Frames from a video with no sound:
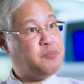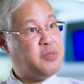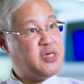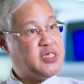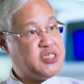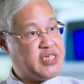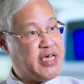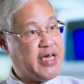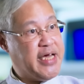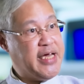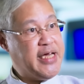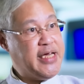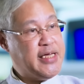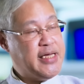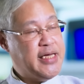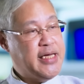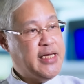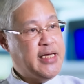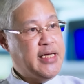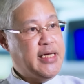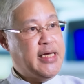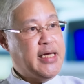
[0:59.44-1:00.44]
per se,
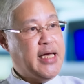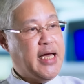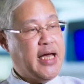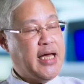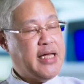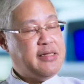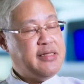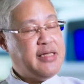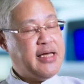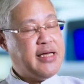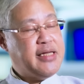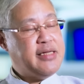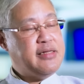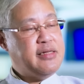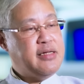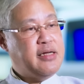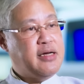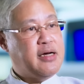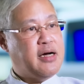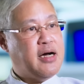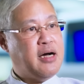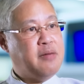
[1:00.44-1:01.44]
and then
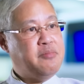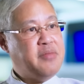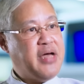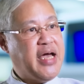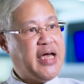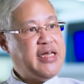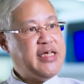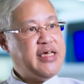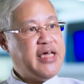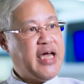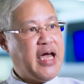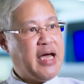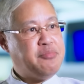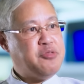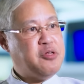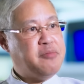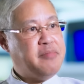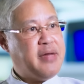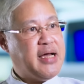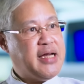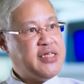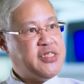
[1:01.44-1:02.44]
any
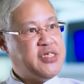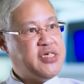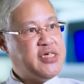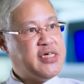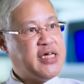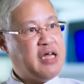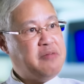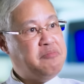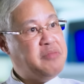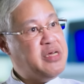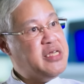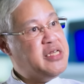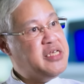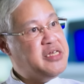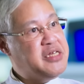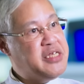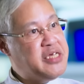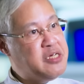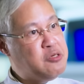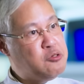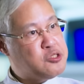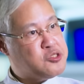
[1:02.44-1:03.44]
abnormality can be
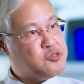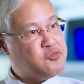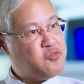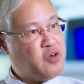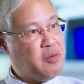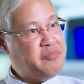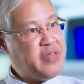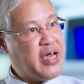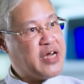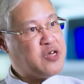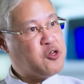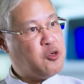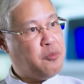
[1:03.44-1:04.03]
deduced from that